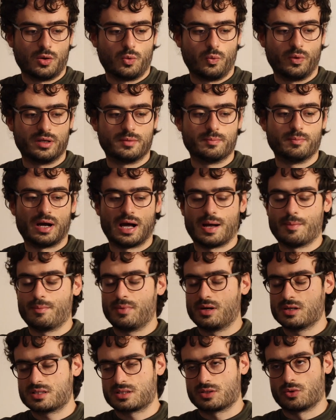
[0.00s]
with
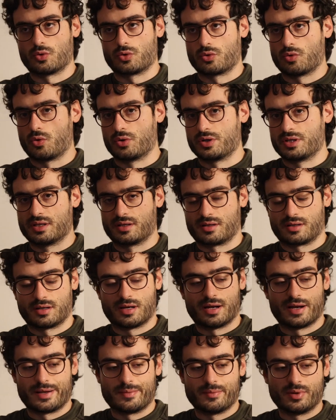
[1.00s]
mammals or other
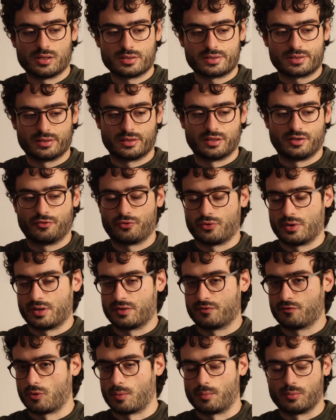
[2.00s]
animals
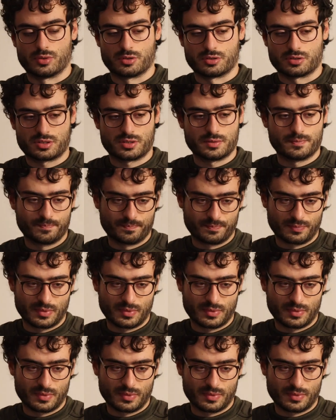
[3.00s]
different from birds.